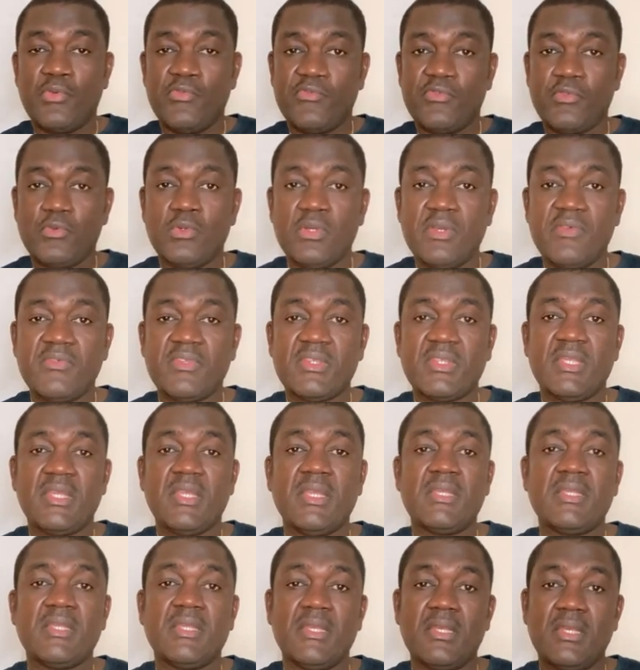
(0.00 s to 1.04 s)
review
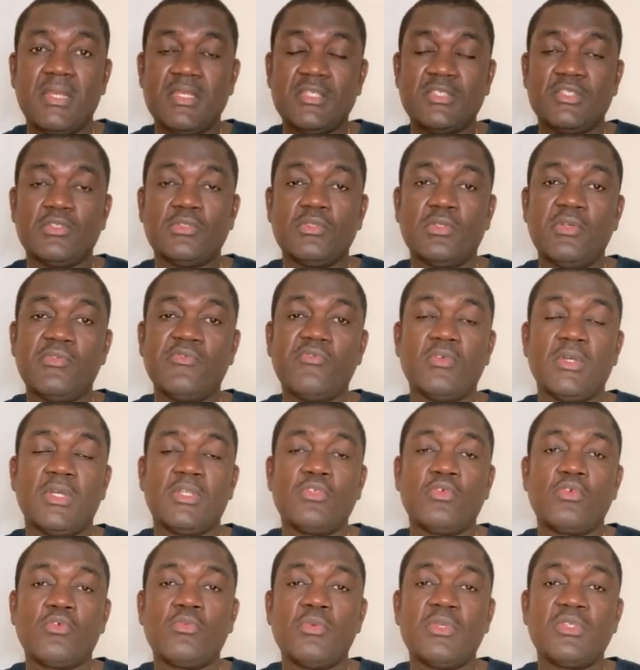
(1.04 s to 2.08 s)
everything and let you know if you are
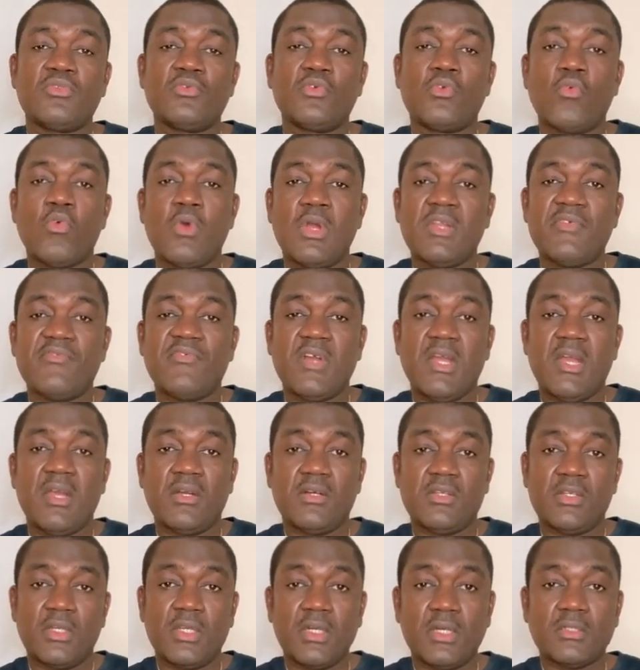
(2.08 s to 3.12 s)
document to qualify
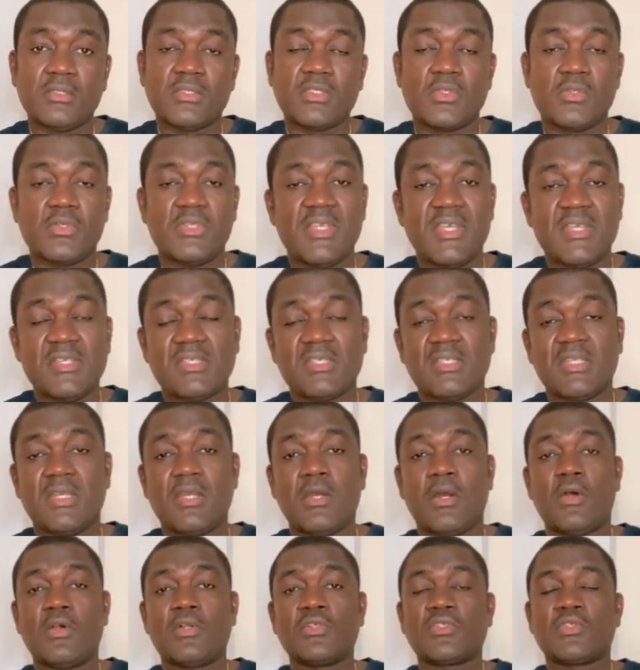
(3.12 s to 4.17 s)
or not. So yesterday
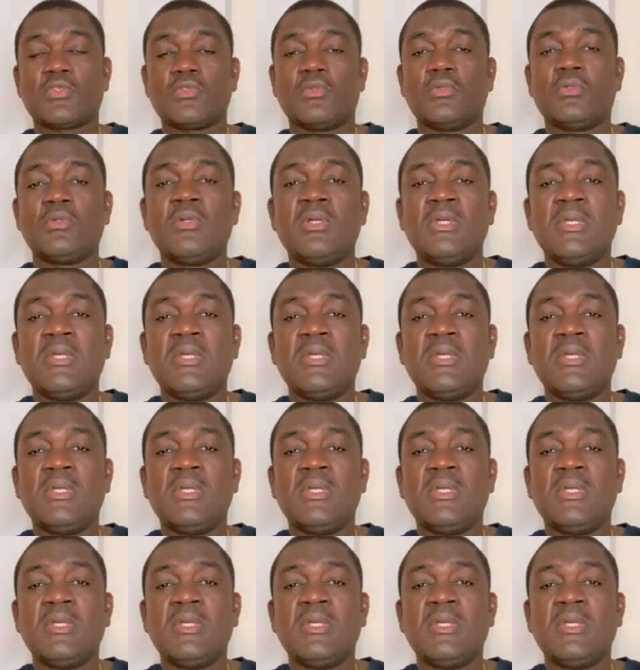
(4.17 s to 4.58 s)
also